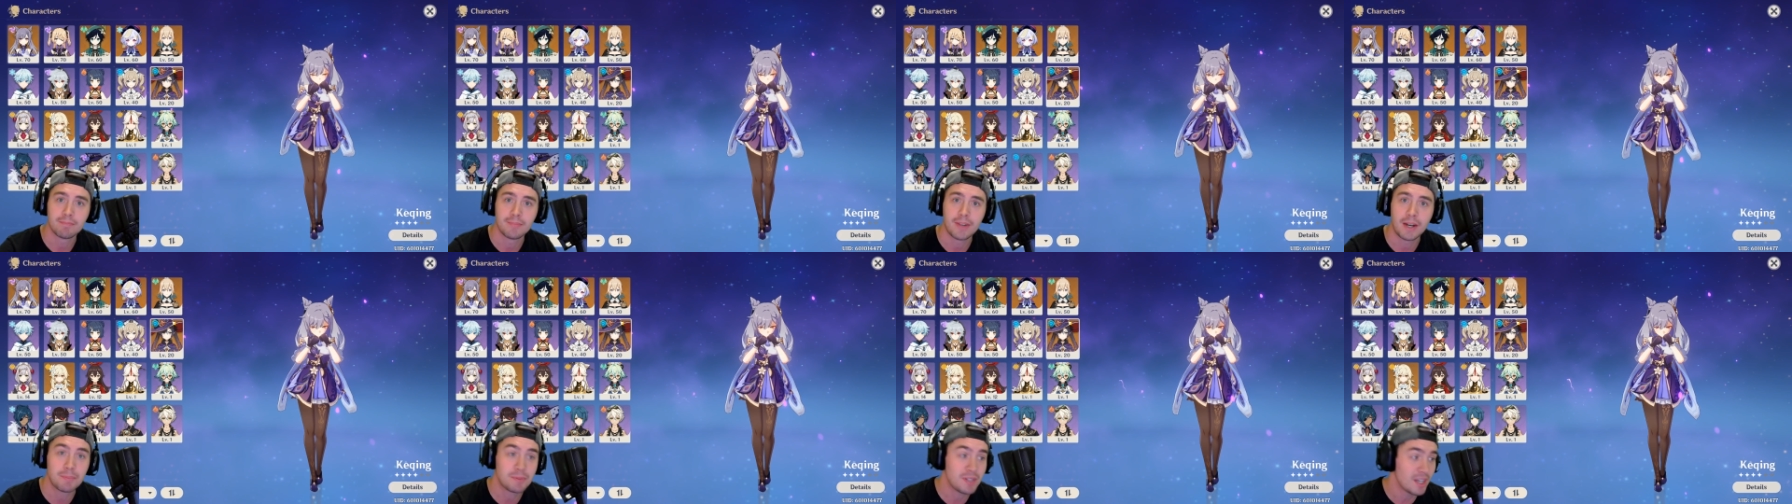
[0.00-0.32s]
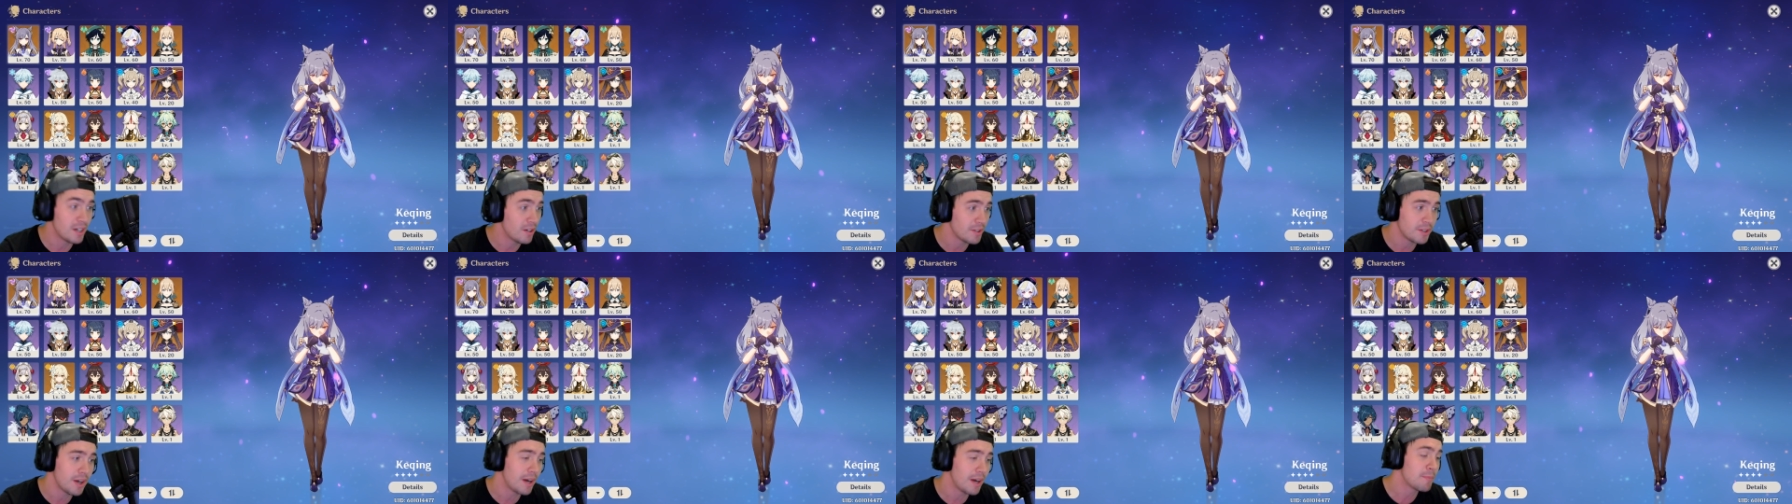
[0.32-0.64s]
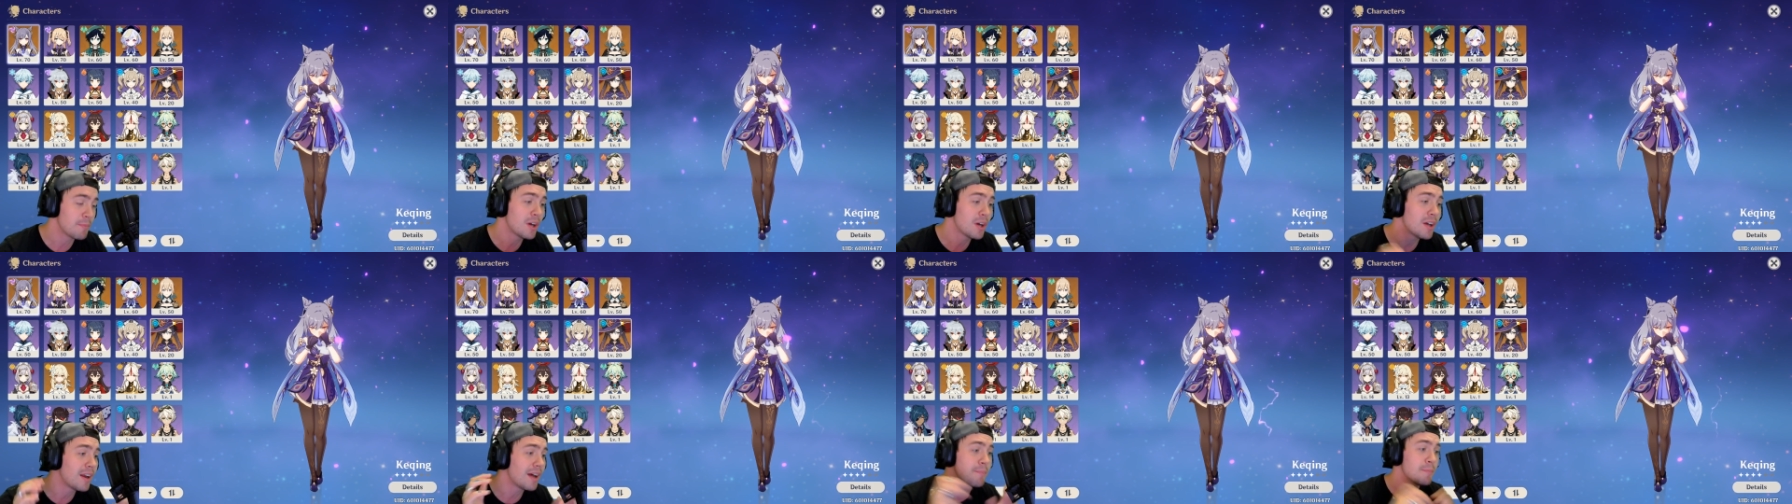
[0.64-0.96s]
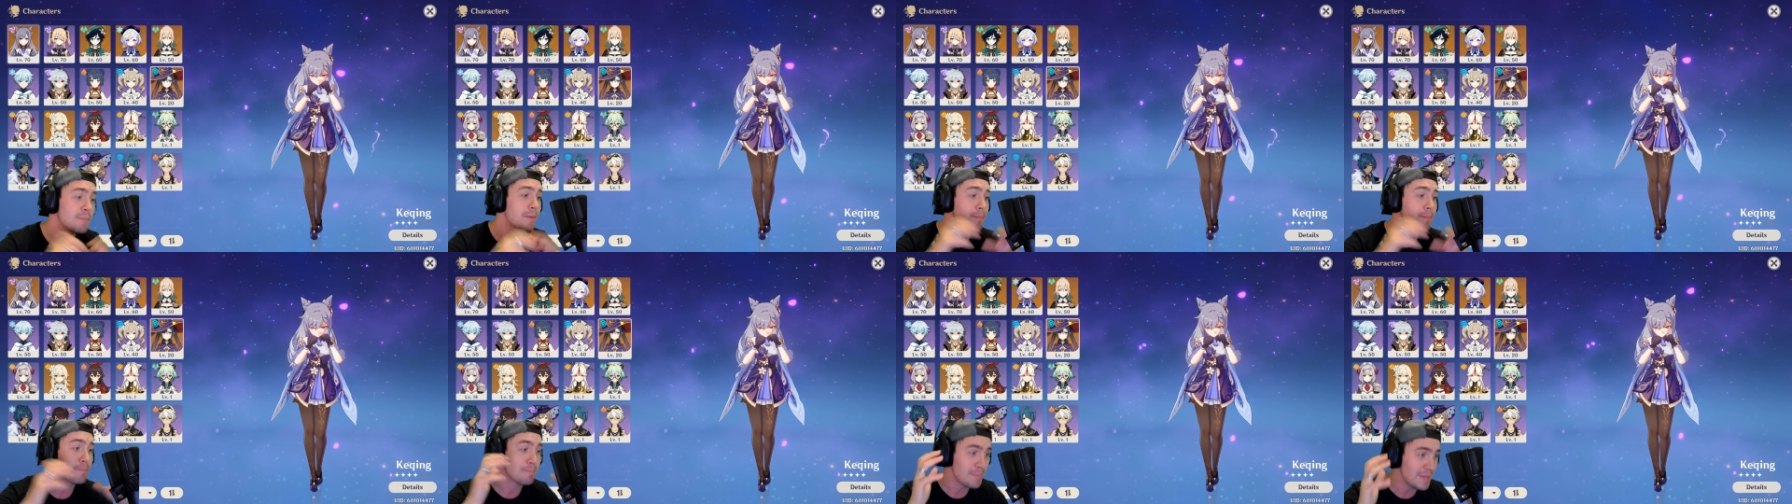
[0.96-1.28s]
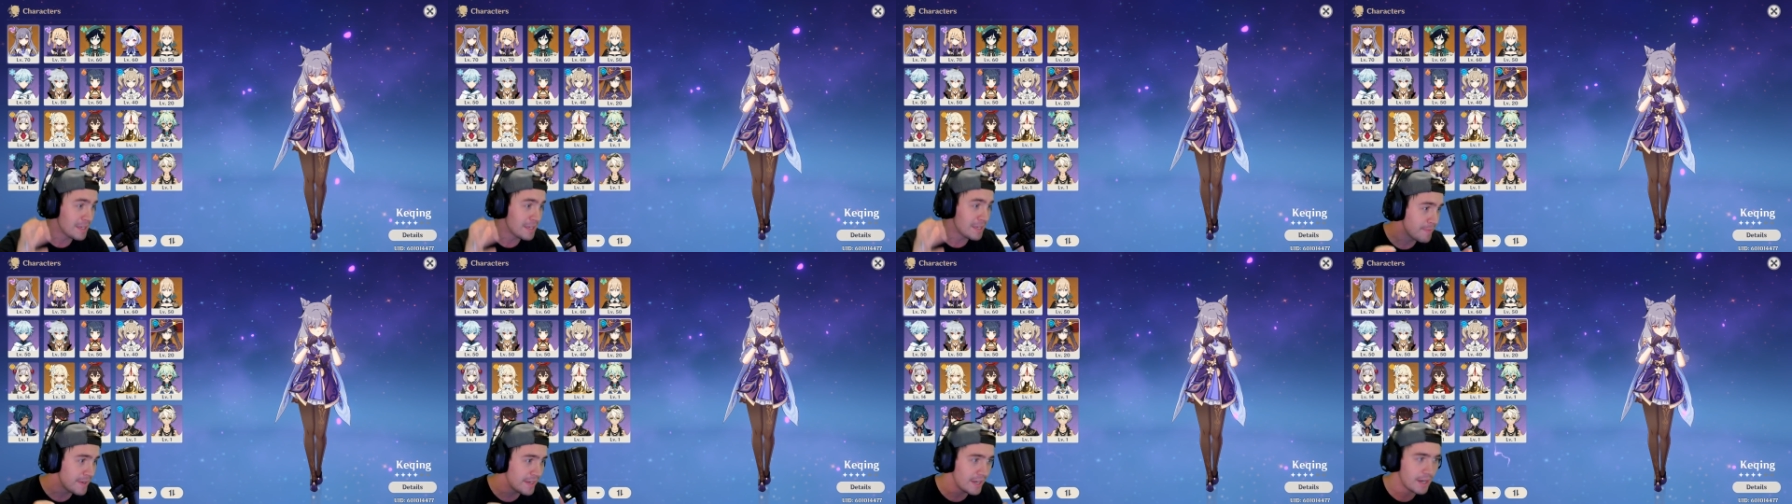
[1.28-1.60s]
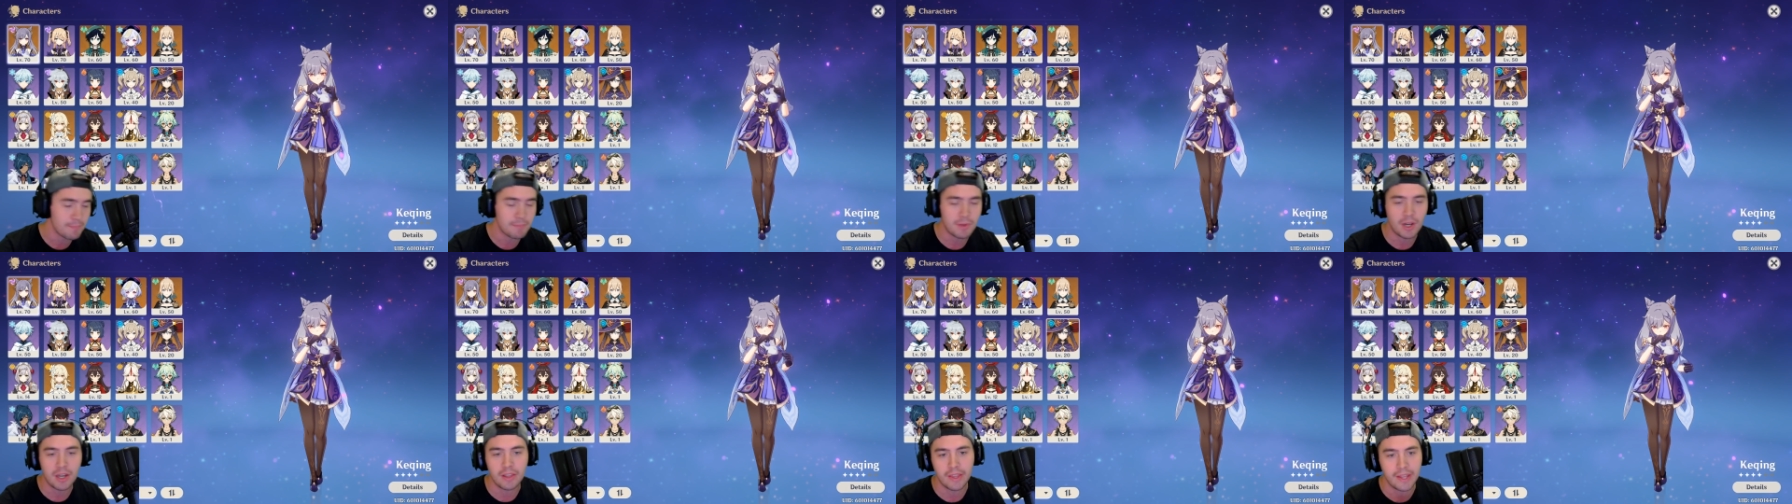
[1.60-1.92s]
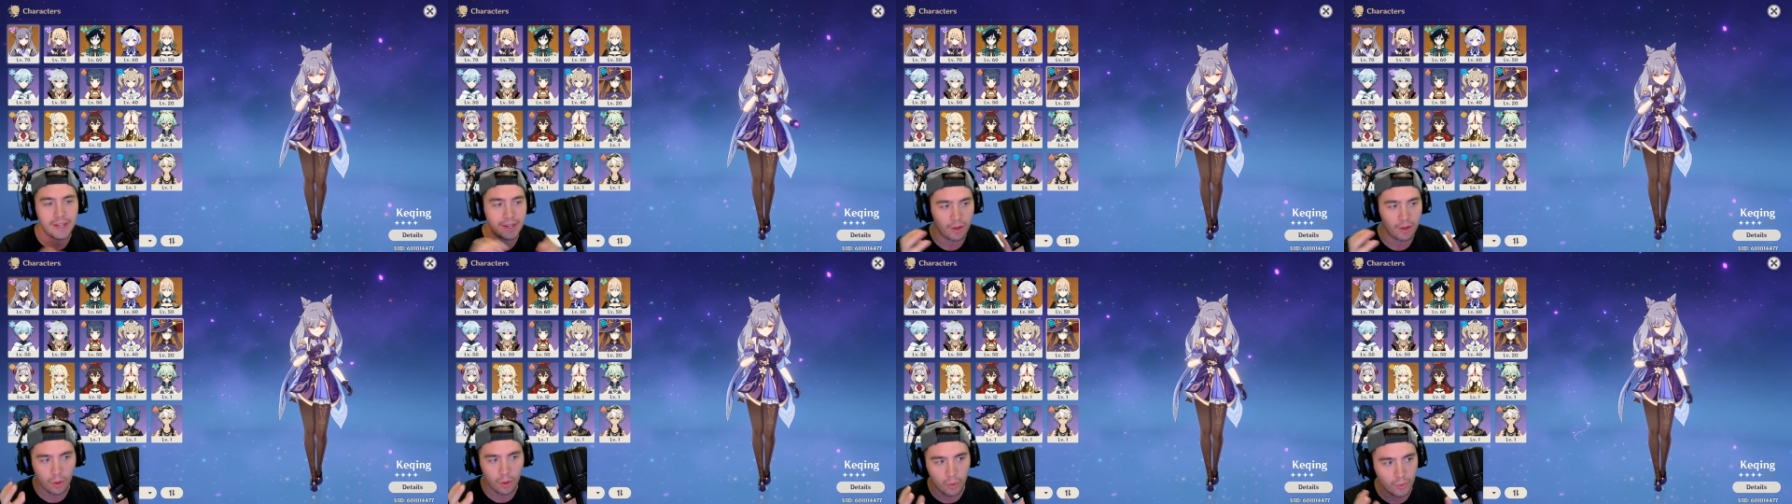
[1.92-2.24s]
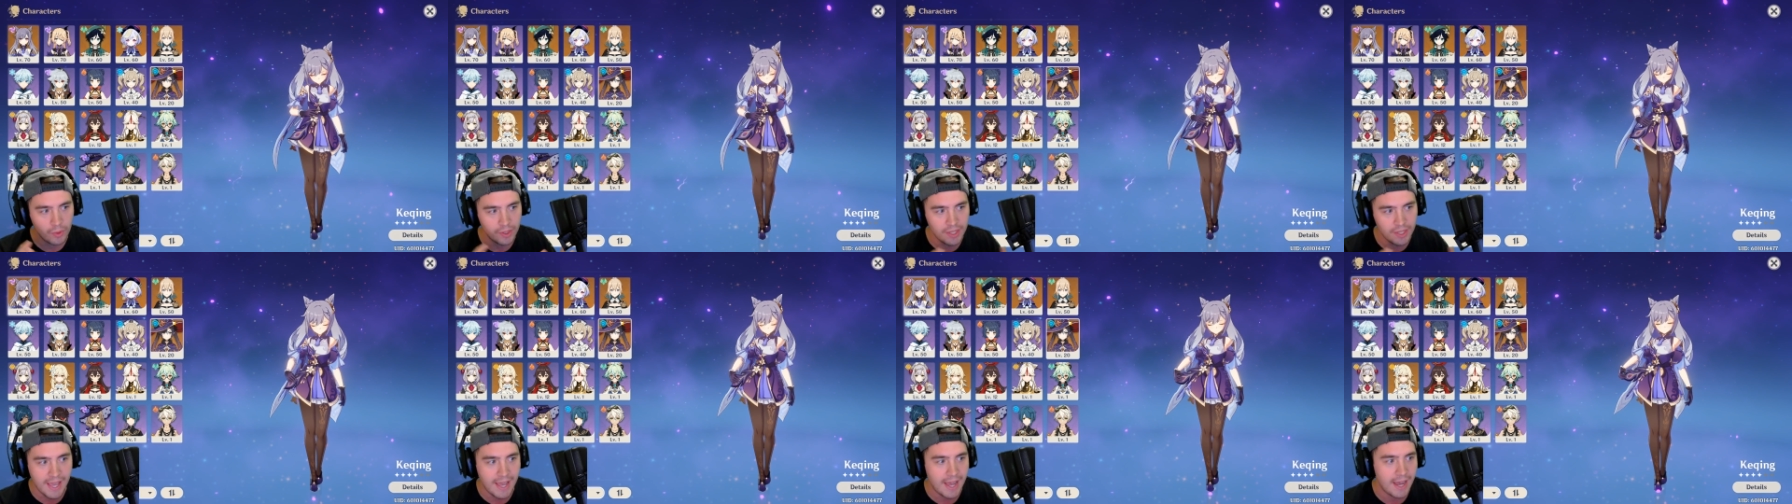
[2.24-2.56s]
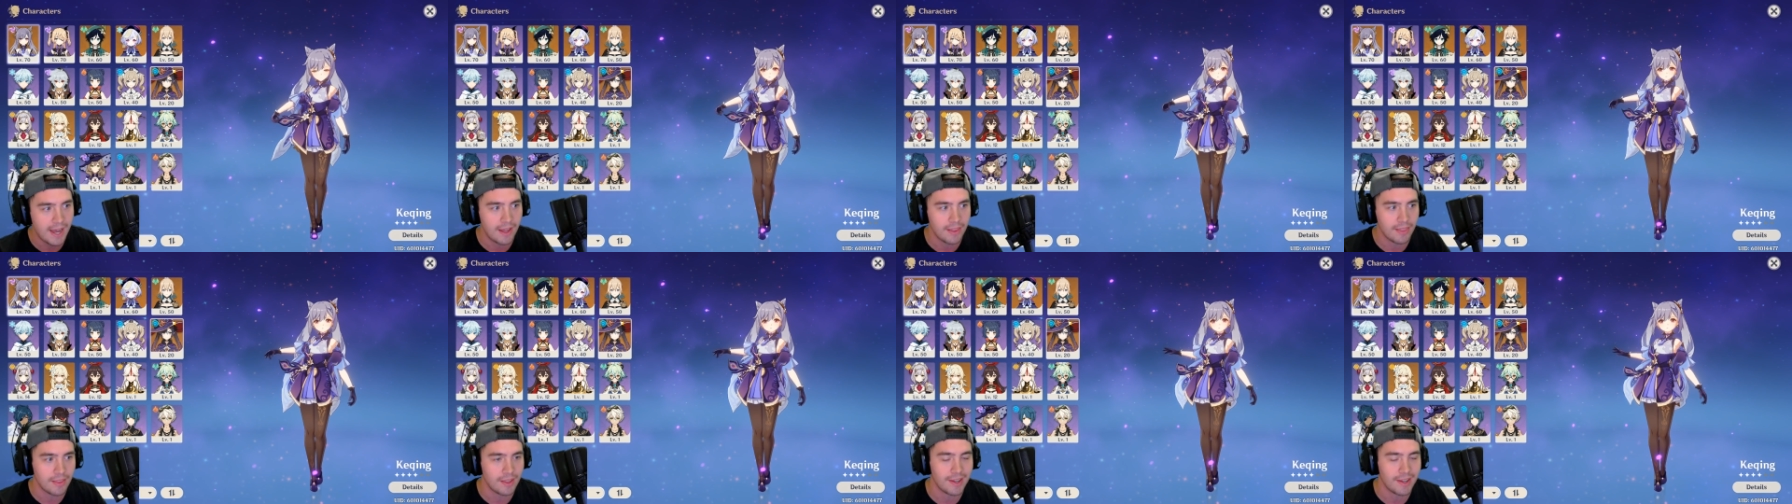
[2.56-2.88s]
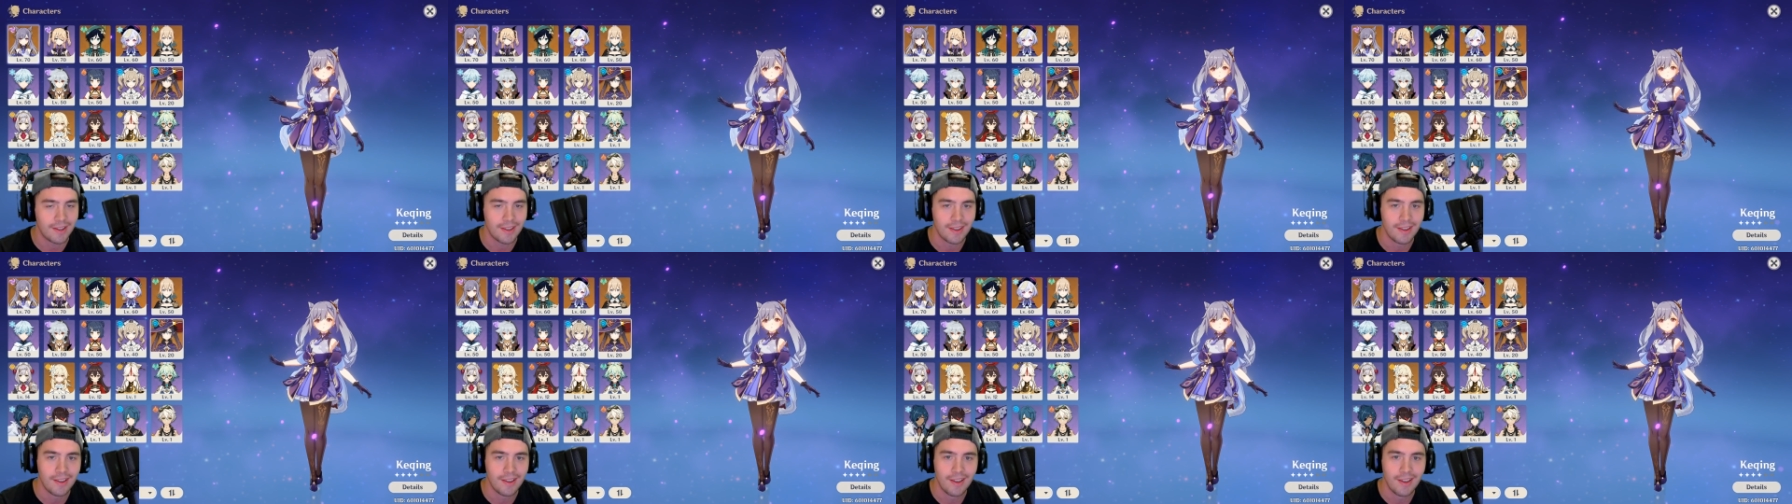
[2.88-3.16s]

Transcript: I'm telling you, I'm not, I'm not memeing, I'm not like, oh yeah, like,